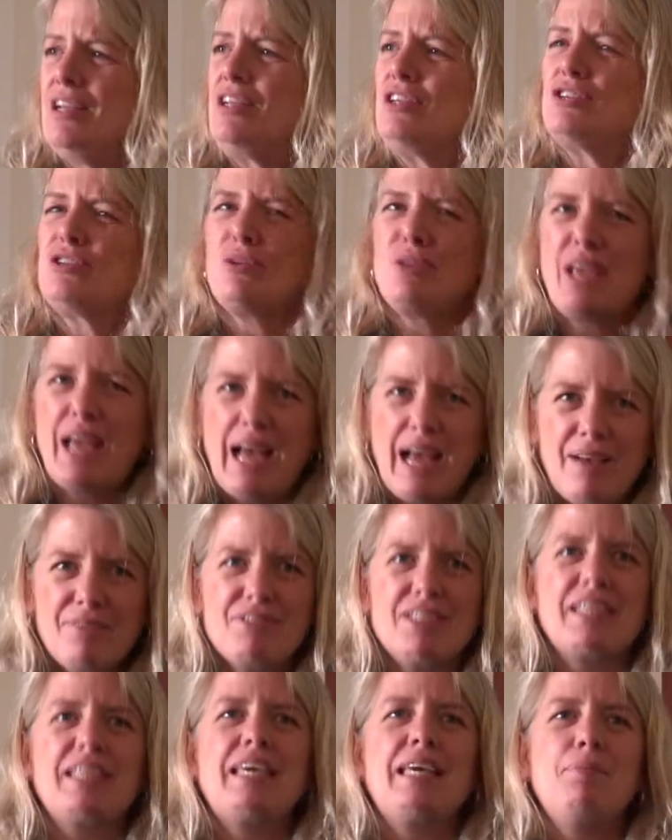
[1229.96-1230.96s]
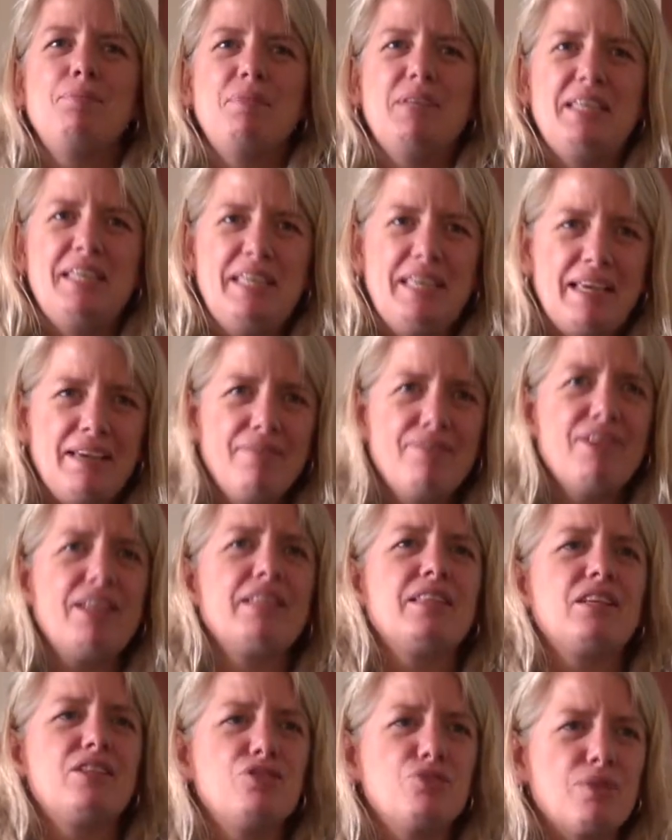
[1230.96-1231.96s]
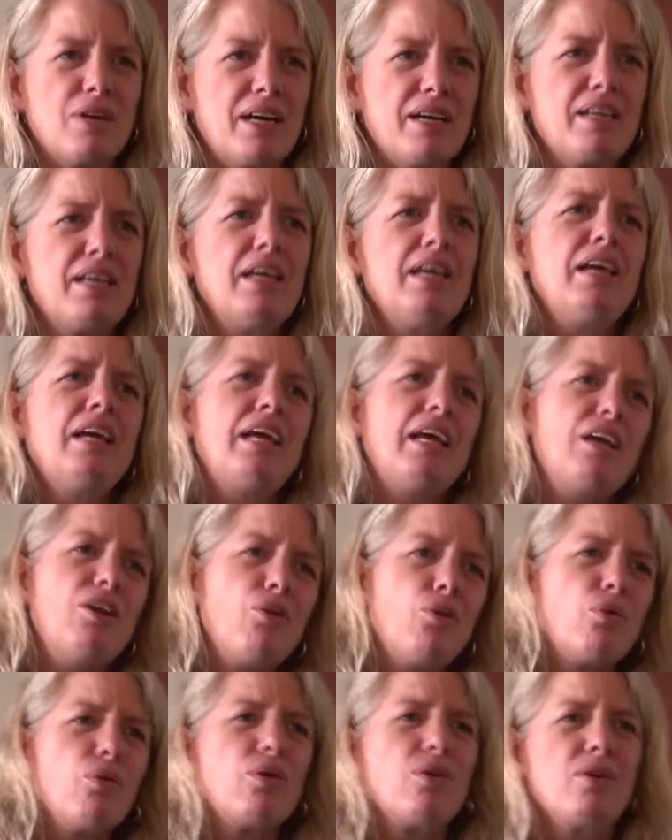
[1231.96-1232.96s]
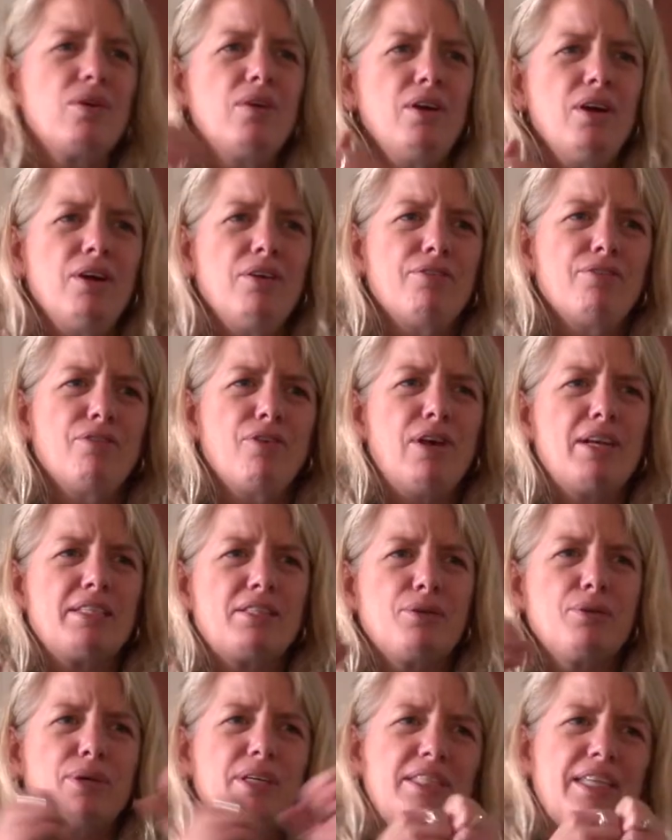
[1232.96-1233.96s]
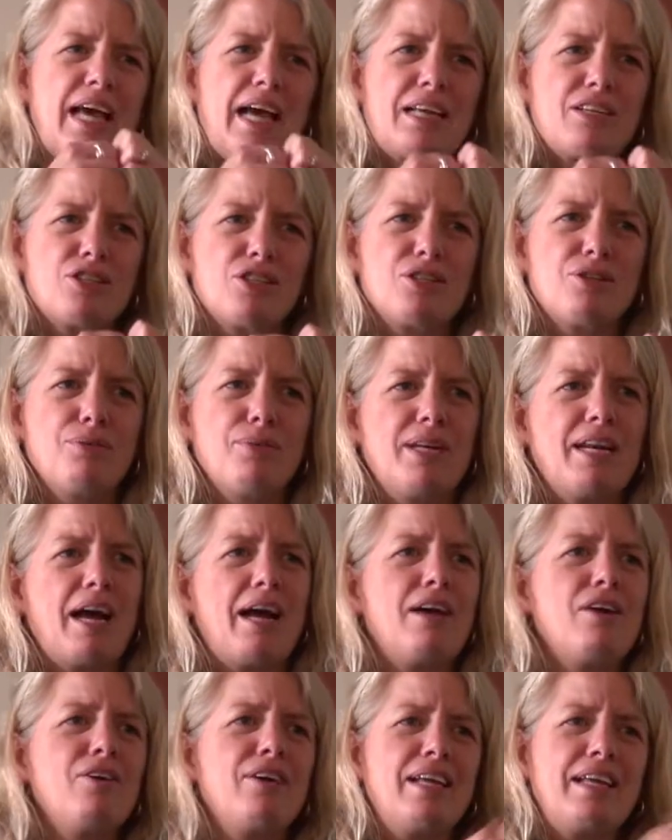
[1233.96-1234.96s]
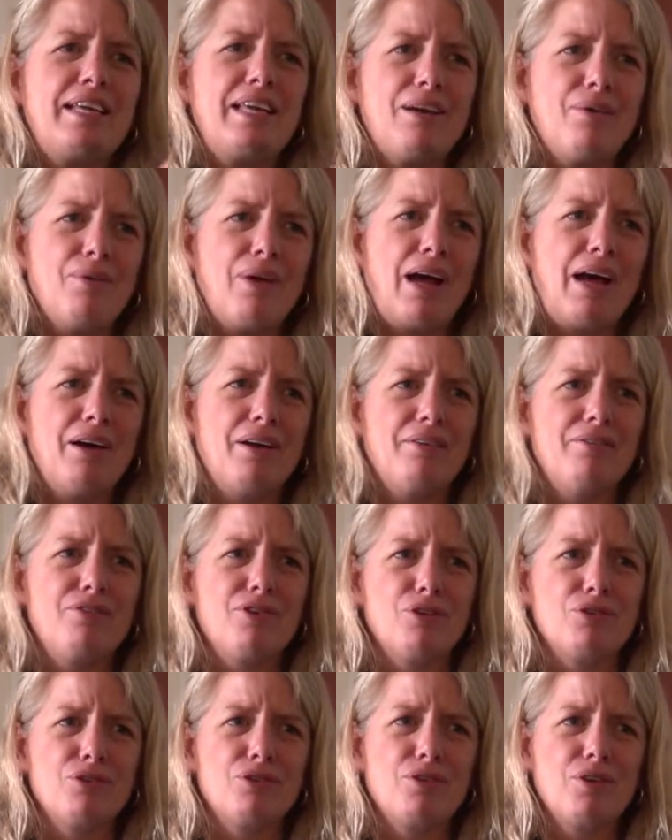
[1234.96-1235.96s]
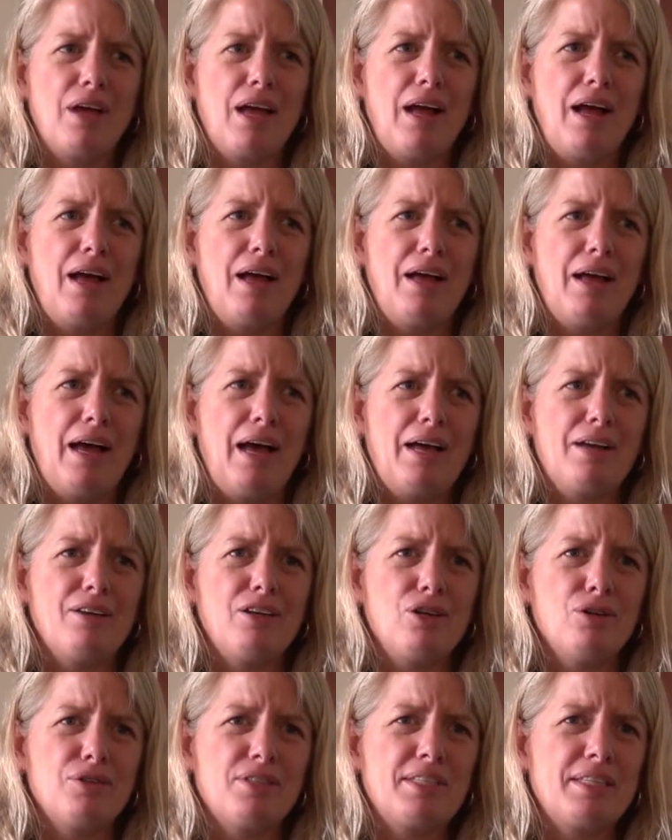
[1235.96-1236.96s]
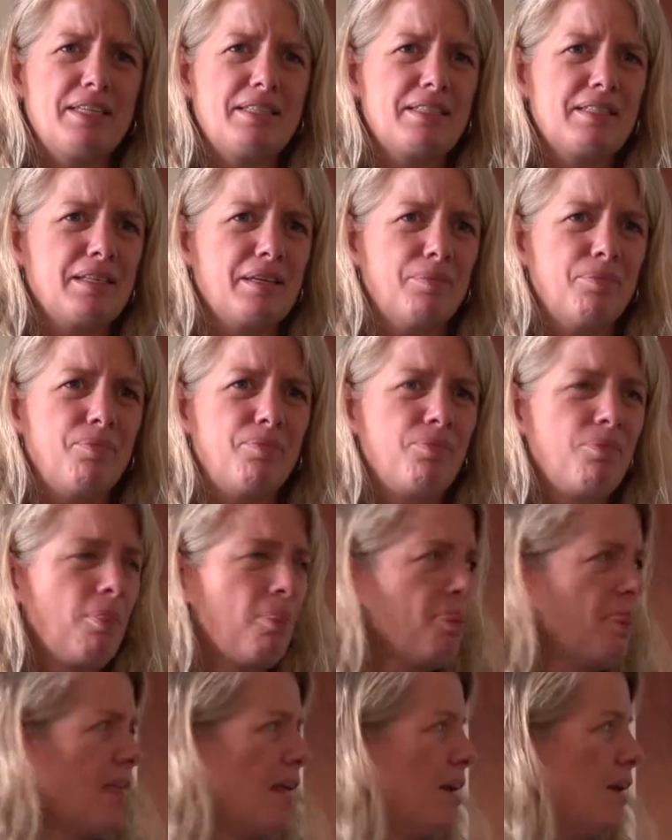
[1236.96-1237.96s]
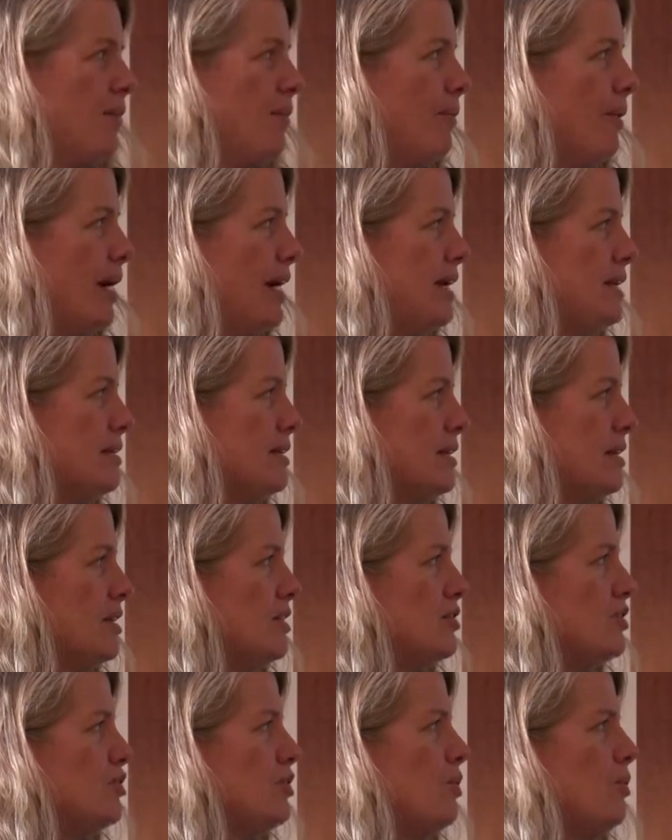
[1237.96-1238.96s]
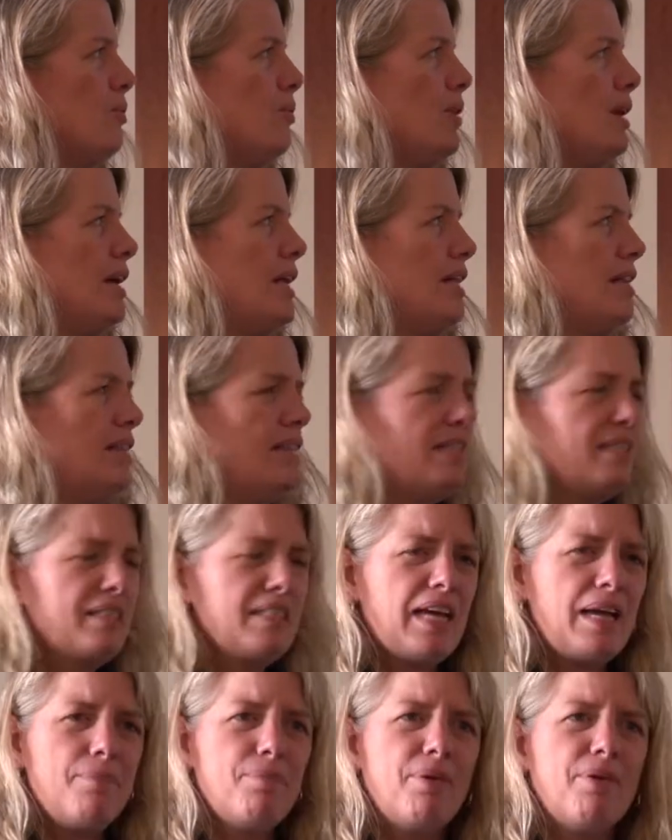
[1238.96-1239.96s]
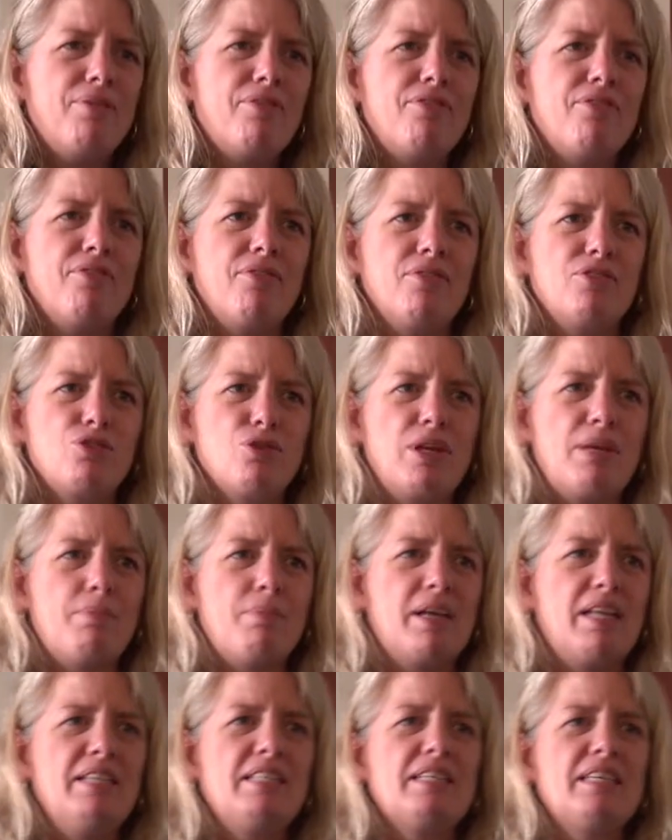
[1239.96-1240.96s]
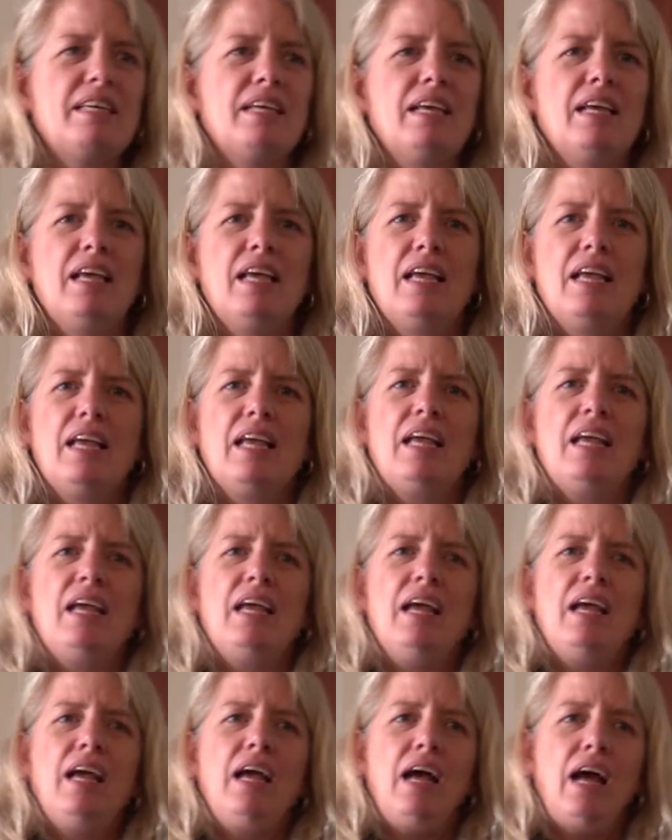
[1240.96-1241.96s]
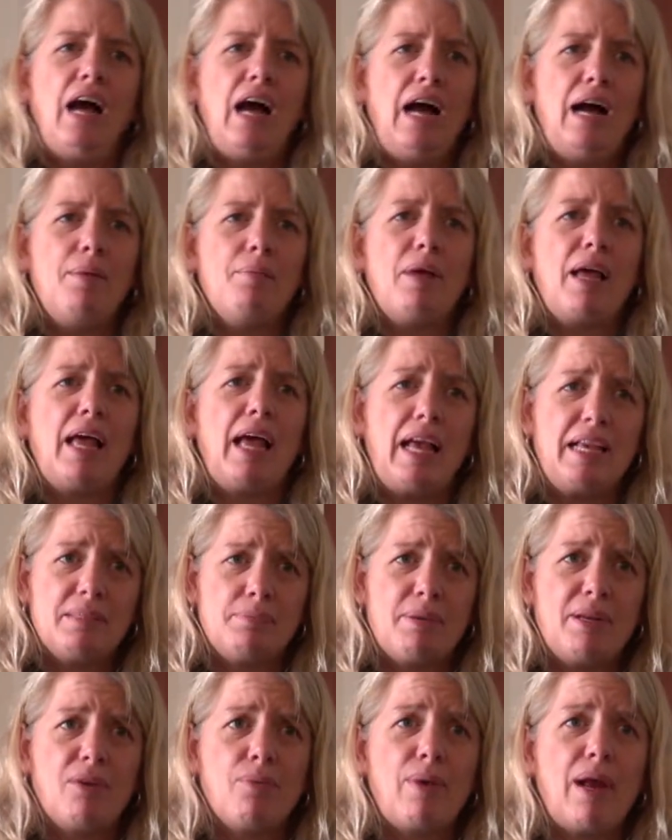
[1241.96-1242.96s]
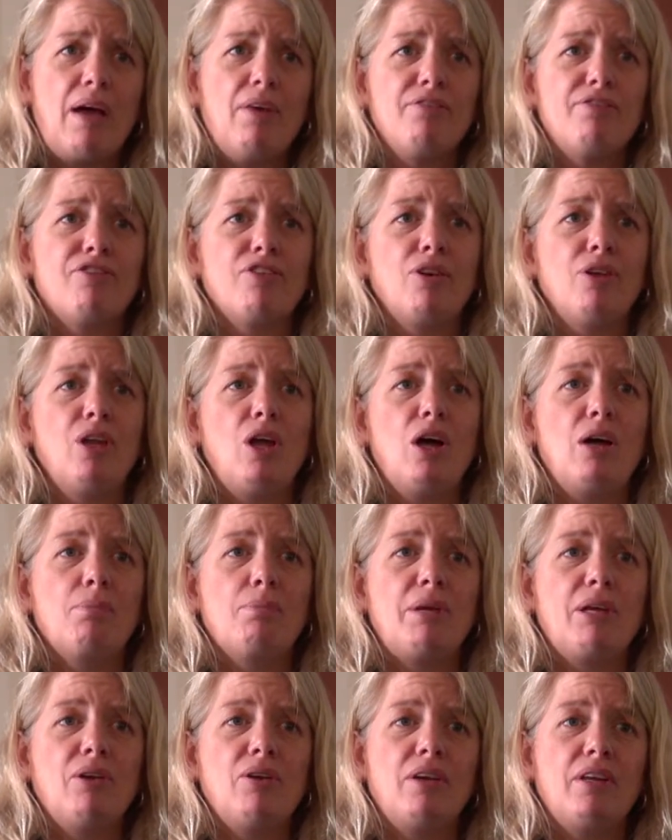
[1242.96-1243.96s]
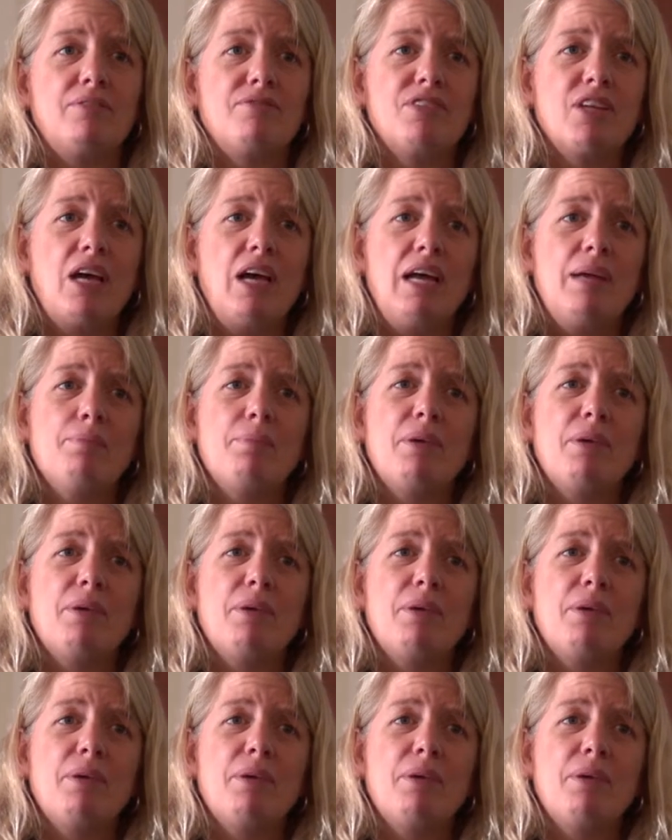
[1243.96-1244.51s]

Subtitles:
So you have to keep giving the drug in order for it to attach to an iron and get out of your system, right? So this type of treatment has been around for a long period of time,